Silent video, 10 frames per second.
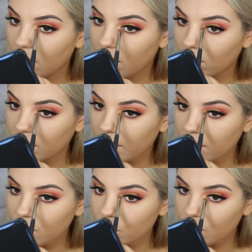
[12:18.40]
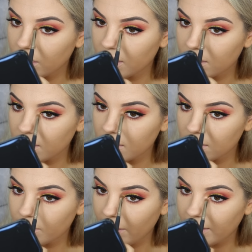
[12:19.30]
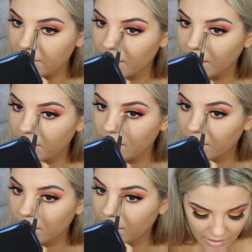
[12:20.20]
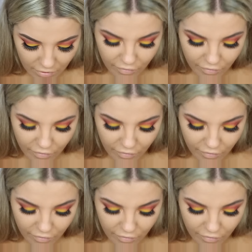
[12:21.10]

Holy shit, this is amazing. The